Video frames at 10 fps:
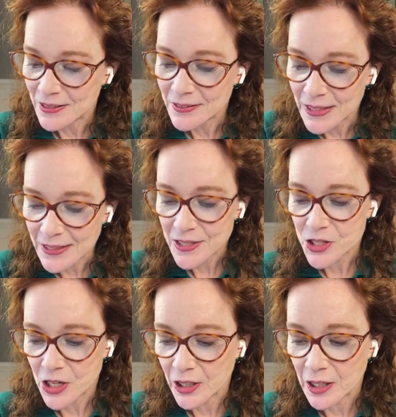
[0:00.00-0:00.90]

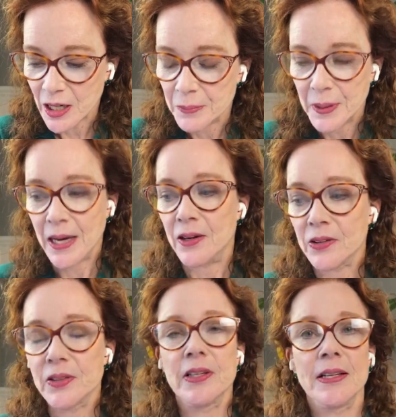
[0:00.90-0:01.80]
Let's talk
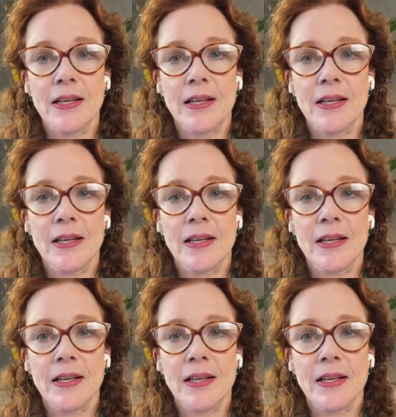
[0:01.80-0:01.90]
about